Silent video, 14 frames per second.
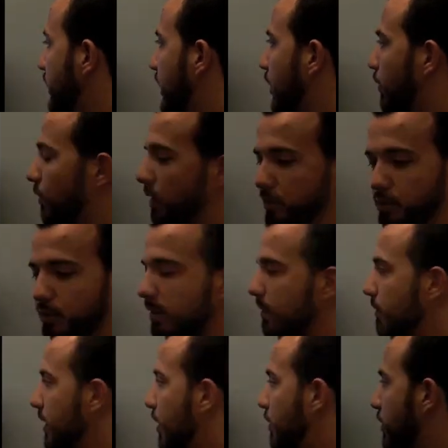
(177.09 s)
and I'll run through
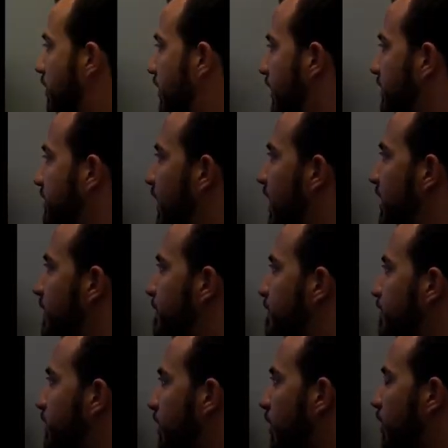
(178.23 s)
them now in our next slide,
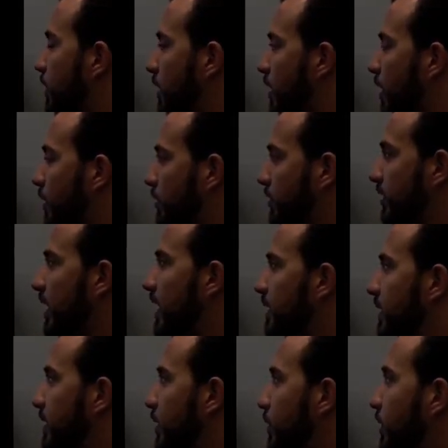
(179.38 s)
or in our other slide.
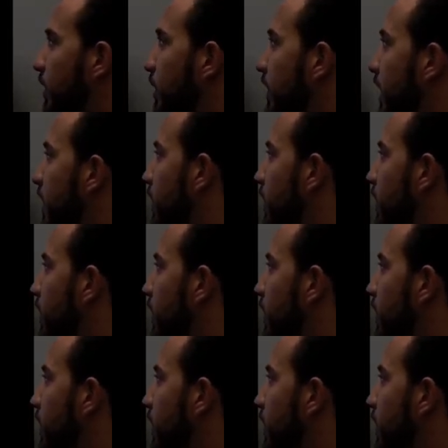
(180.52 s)
Here we look at